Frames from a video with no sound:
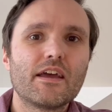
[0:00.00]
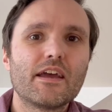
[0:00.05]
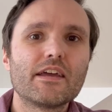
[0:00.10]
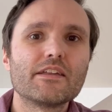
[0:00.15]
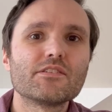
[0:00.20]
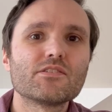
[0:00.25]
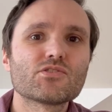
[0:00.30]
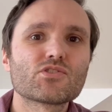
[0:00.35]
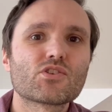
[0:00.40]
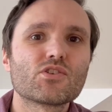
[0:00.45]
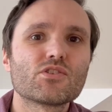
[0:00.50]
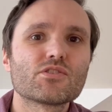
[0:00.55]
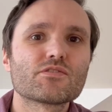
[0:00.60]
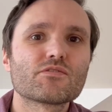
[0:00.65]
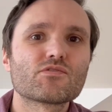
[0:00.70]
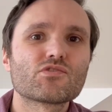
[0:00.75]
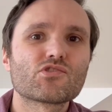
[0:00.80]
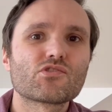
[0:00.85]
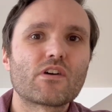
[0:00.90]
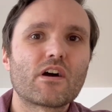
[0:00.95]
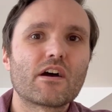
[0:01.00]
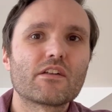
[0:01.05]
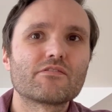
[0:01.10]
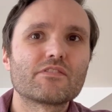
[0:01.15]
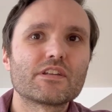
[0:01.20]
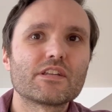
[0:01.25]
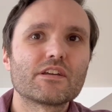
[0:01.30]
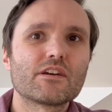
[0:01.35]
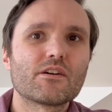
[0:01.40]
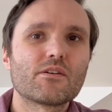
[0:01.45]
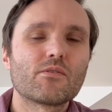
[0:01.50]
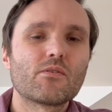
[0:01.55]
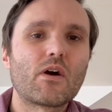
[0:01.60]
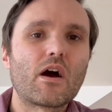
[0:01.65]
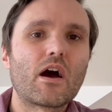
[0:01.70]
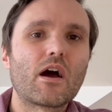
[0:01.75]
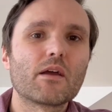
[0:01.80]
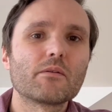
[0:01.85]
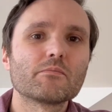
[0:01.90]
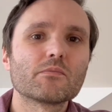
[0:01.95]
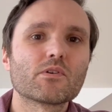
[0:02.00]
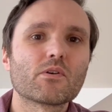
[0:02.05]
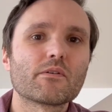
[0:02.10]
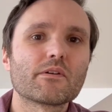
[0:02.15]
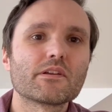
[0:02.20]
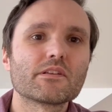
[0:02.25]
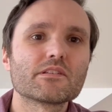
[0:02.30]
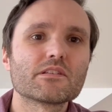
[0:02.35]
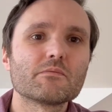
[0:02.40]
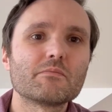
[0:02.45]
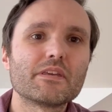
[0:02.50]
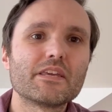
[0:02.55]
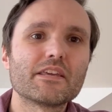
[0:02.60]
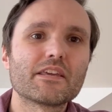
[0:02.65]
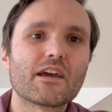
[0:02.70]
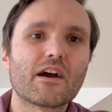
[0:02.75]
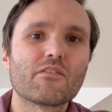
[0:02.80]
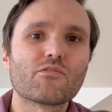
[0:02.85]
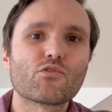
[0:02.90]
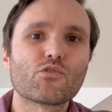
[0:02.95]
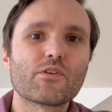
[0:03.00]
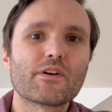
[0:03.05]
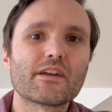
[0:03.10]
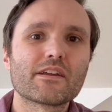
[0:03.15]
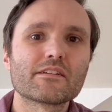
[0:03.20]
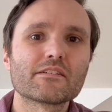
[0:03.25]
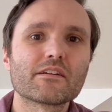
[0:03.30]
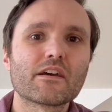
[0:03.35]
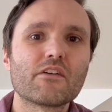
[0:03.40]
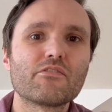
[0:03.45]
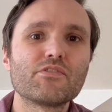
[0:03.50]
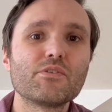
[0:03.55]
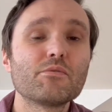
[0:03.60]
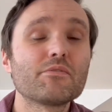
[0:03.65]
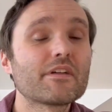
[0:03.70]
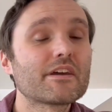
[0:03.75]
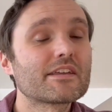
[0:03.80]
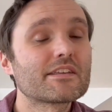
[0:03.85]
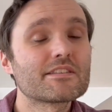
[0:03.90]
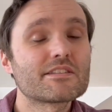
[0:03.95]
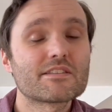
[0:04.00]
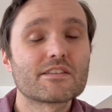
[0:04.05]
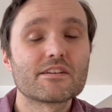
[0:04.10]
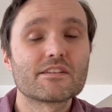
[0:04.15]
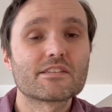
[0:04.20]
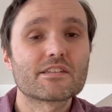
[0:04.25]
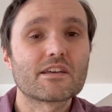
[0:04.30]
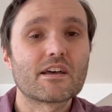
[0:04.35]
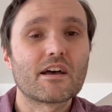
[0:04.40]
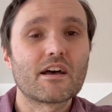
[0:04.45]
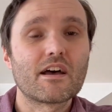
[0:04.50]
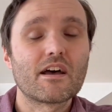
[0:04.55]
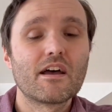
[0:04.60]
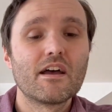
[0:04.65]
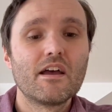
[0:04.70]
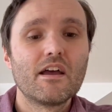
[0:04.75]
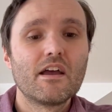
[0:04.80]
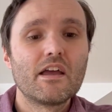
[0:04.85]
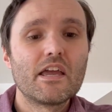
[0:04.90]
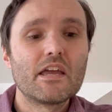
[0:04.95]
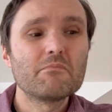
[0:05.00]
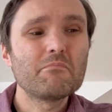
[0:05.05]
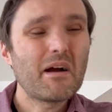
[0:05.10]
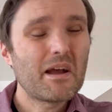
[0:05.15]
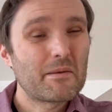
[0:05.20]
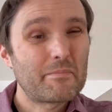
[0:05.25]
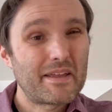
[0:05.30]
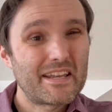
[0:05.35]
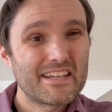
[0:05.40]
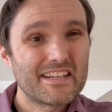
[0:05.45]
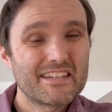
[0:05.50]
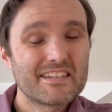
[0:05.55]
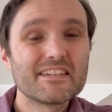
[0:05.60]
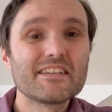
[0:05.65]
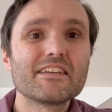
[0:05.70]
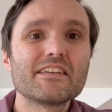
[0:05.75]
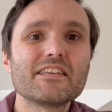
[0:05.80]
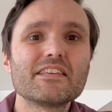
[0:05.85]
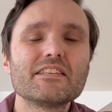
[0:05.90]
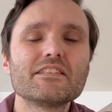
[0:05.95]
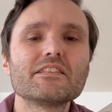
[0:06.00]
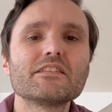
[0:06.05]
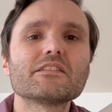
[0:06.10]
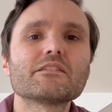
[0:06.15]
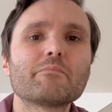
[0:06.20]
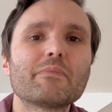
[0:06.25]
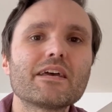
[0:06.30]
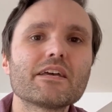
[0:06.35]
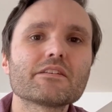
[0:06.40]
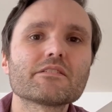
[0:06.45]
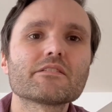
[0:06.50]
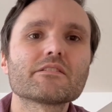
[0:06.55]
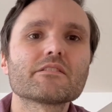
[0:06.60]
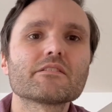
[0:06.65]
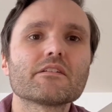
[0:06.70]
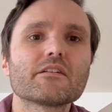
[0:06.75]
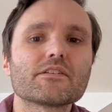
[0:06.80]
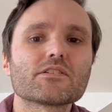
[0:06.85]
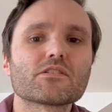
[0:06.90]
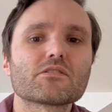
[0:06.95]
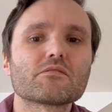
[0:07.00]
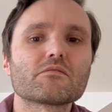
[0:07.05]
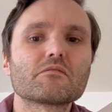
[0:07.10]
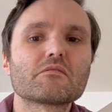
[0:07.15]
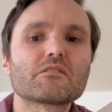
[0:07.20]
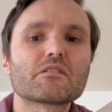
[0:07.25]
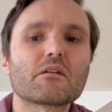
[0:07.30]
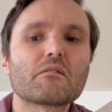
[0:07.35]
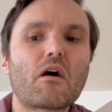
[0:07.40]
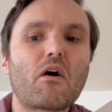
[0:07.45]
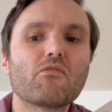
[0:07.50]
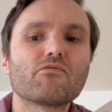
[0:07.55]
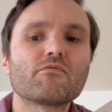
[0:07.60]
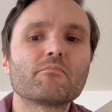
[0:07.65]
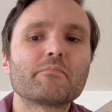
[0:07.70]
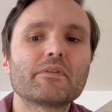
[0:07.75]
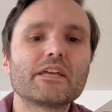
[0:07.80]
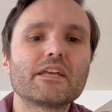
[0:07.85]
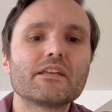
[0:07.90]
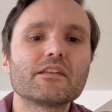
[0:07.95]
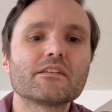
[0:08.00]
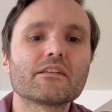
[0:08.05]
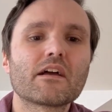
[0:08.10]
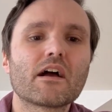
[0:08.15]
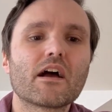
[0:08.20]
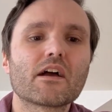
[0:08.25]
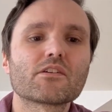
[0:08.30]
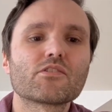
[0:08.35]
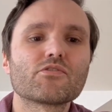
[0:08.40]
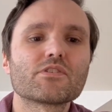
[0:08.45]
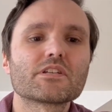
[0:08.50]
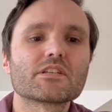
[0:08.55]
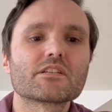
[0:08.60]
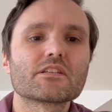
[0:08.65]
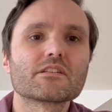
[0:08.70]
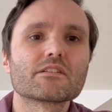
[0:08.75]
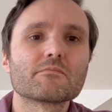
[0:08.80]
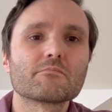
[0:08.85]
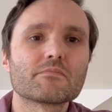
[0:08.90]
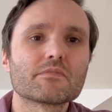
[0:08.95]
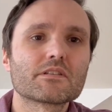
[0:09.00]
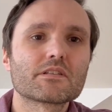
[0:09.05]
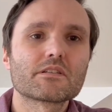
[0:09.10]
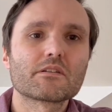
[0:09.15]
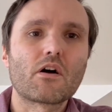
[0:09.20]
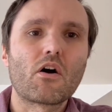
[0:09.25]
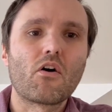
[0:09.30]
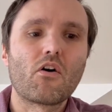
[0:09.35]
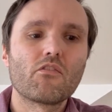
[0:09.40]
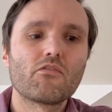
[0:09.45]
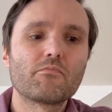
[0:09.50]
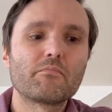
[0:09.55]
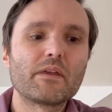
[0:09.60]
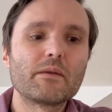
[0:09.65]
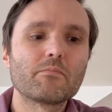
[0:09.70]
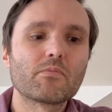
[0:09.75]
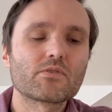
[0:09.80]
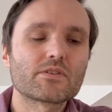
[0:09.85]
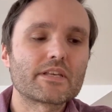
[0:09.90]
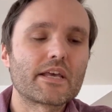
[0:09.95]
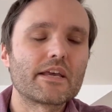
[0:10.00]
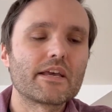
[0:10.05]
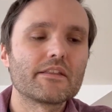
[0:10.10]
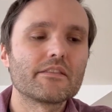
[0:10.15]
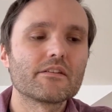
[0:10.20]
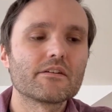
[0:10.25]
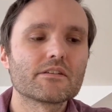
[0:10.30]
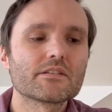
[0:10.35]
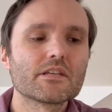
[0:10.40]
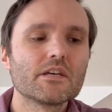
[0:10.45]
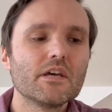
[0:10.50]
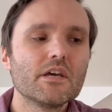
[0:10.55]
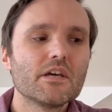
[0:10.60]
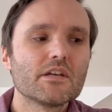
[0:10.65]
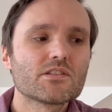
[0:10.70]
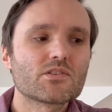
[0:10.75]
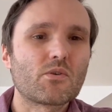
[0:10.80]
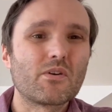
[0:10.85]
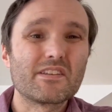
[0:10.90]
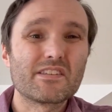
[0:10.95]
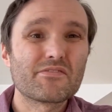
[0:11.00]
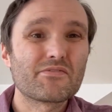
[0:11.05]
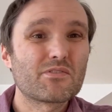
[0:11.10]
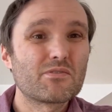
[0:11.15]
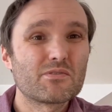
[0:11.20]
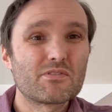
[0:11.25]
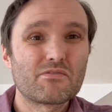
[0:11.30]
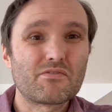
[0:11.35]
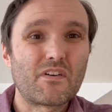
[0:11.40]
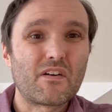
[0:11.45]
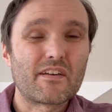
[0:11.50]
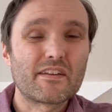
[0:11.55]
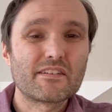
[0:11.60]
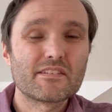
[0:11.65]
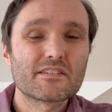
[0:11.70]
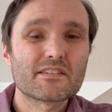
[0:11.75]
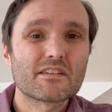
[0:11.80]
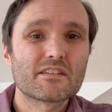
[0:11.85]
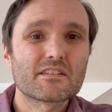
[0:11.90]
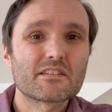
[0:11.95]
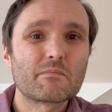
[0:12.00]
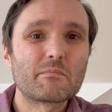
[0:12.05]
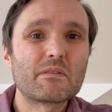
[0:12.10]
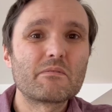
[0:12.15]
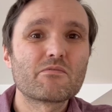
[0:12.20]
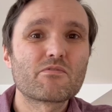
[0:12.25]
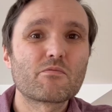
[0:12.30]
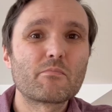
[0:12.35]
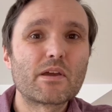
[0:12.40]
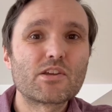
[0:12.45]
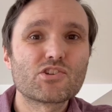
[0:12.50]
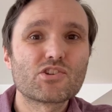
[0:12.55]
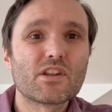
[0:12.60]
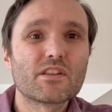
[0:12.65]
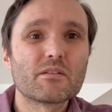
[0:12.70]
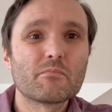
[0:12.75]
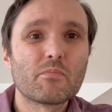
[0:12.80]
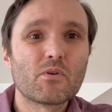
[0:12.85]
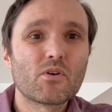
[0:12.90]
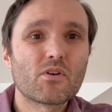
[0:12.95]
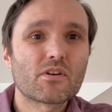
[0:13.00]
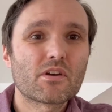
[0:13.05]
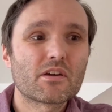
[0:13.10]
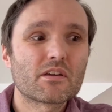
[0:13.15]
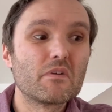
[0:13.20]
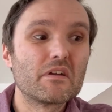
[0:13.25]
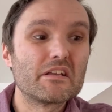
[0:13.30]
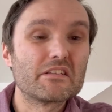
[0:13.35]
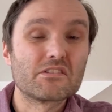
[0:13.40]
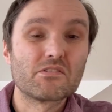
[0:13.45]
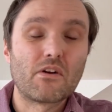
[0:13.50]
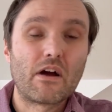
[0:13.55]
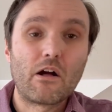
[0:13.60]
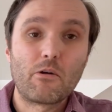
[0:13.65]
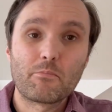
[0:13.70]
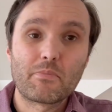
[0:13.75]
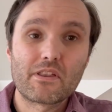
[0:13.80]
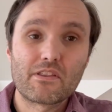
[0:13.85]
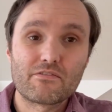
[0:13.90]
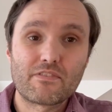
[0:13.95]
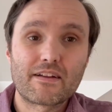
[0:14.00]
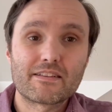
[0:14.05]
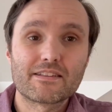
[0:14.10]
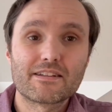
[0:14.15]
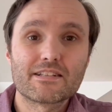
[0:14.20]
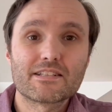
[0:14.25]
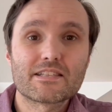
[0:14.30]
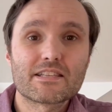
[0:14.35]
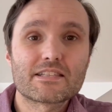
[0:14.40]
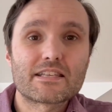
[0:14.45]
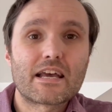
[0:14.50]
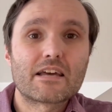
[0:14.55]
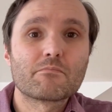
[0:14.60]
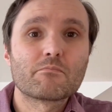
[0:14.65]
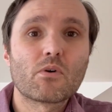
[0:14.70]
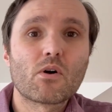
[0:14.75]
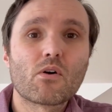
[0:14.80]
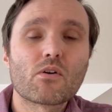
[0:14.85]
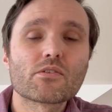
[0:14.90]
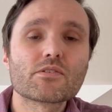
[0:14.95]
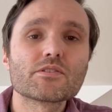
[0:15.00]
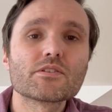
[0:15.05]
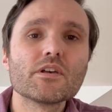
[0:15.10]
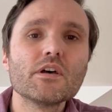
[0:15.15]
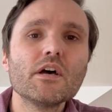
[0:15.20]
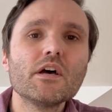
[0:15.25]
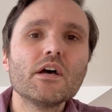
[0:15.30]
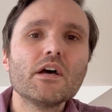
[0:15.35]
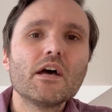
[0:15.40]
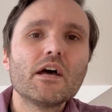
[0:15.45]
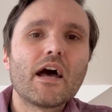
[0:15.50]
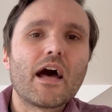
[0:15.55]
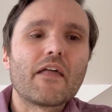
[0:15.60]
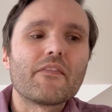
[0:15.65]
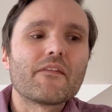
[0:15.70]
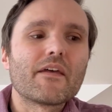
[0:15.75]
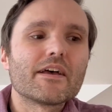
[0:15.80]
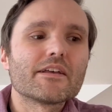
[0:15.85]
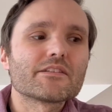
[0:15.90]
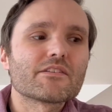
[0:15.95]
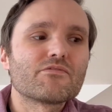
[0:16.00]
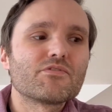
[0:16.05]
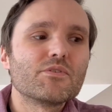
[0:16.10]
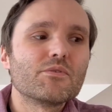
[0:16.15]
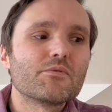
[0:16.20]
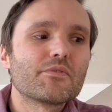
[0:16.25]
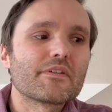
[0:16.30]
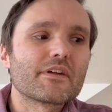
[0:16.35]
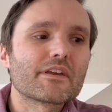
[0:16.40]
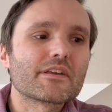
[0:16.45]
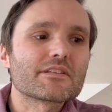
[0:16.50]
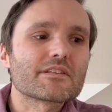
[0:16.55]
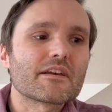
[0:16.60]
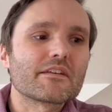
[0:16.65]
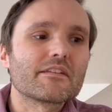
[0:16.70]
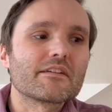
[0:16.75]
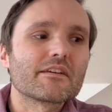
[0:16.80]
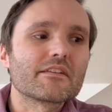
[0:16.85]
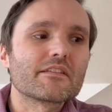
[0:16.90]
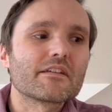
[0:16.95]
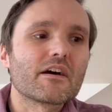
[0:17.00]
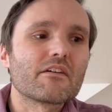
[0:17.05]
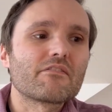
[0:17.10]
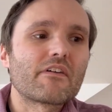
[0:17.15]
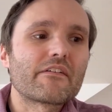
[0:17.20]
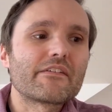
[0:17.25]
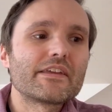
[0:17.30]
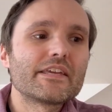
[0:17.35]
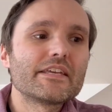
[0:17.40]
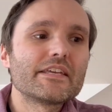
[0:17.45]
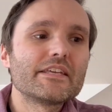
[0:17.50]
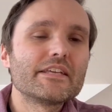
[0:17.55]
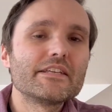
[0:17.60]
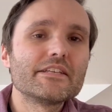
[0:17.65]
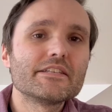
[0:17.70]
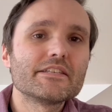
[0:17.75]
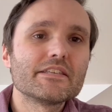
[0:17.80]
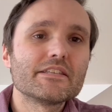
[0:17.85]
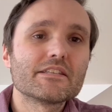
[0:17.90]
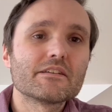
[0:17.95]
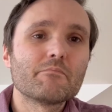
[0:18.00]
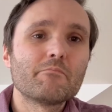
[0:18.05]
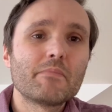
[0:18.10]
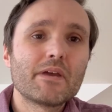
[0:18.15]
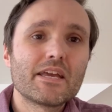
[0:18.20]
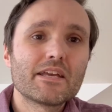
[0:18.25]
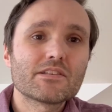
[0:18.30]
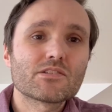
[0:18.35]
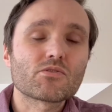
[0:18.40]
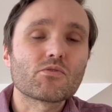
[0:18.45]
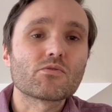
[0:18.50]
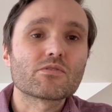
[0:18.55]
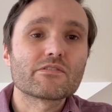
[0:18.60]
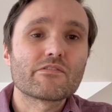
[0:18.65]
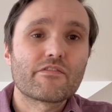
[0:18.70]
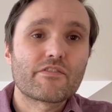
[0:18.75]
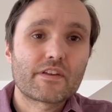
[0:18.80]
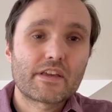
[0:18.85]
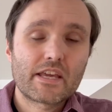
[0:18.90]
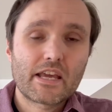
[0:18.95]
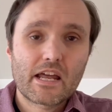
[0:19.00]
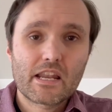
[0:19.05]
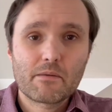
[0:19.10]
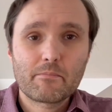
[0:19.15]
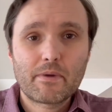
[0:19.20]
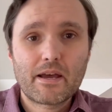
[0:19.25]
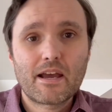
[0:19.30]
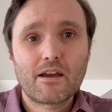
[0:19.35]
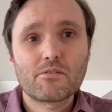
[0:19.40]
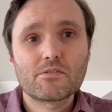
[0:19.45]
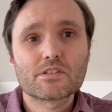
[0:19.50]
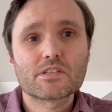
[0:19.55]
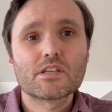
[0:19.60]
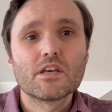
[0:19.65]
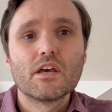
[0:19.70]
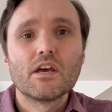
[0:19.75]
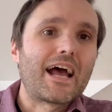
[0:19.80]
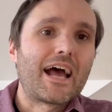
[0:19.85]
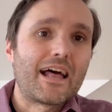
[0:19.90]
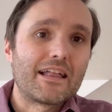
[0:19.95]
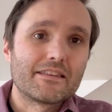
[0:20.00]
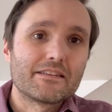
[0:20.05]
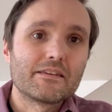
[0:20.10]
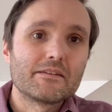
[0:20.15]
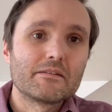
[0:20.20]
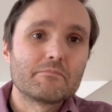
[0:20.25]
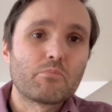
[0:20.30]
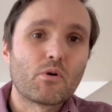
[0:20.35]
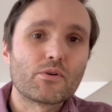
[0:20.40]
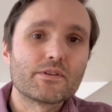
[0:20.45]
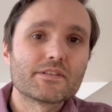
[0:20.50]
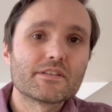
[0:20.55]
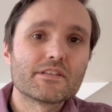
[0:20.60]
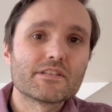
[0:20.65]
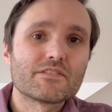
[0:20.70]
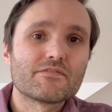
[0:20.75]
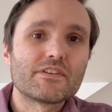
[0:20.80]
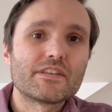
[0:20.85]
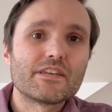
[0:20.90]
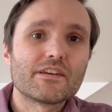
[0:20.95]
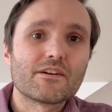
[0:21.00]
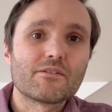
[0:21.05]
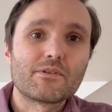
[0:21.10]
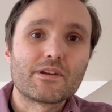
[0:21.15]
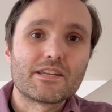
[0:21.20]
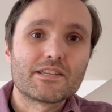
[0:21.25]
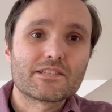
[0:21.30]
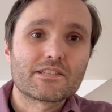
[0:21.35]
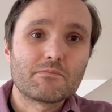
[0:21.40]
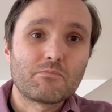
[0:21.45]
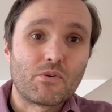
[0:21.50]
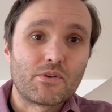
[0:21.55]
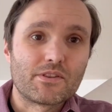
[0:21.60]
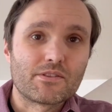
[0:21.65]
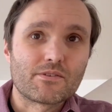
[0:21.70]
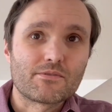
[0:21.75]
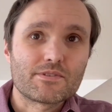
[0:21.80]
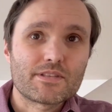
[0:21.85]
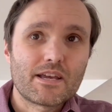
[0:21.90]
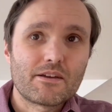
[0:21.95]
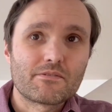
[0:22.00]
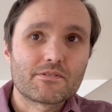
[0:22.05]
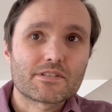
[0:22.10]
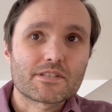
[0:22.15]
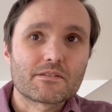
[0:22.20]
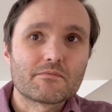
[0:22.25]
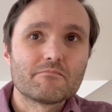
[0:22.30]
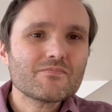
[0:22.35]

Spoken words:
In this CoS of Strahd video I'm going to be covering a few things that are, in my opinion, easy to miss. There's often been criticisms of people saying that it's quite difficult to find some of the information in the book. It's not helped by the fact that it's a sandbox. And there's a few things I think that are very easy to miss or to forget about, and the point of this video is to point those out.